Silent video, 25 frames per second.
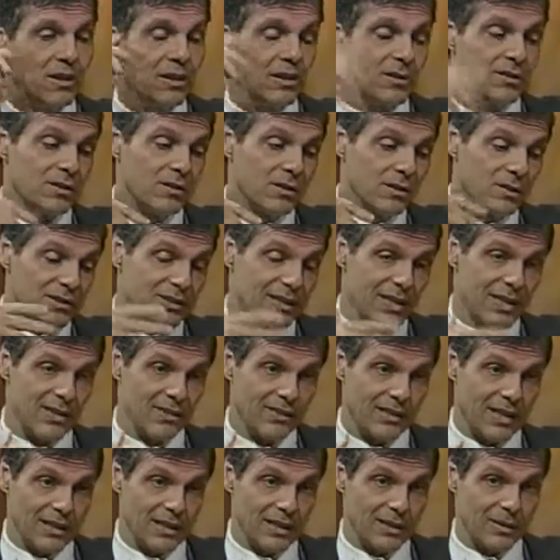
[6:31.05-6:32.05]
So as I
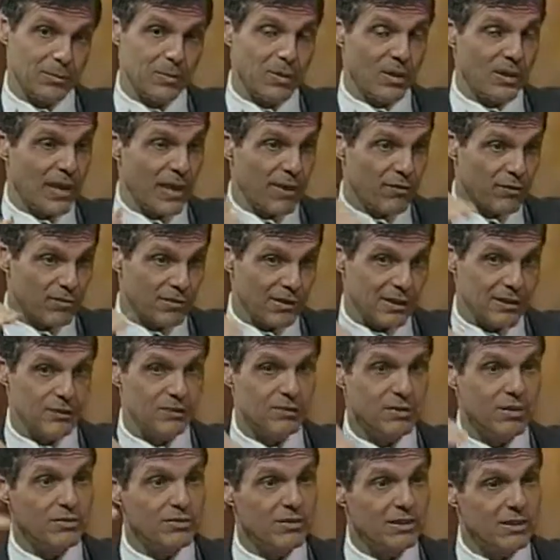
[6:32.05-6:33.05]
outline in the book, after age
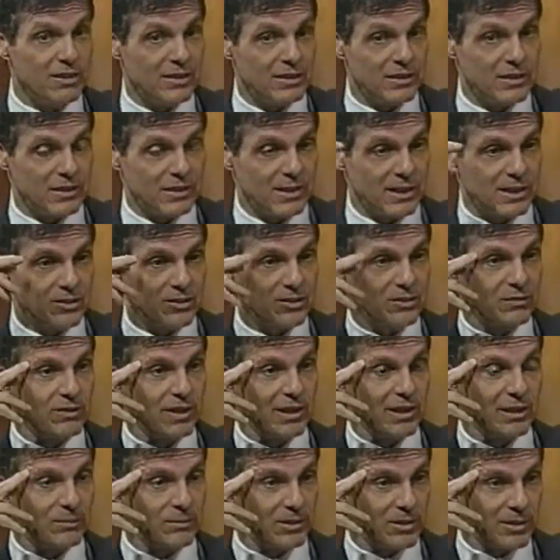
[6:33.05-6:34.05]
50, you get your
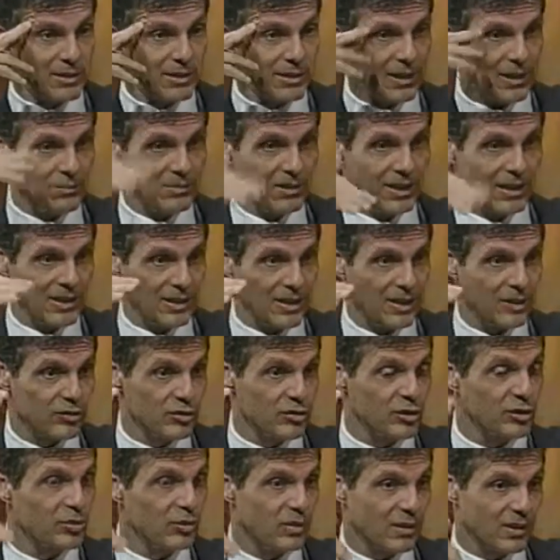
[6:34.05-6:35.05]
vitamin D up to
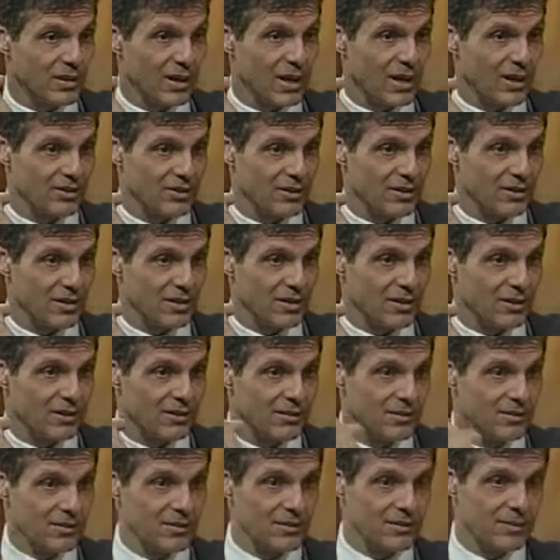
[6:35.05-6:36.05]
800 to 1,000 IUs.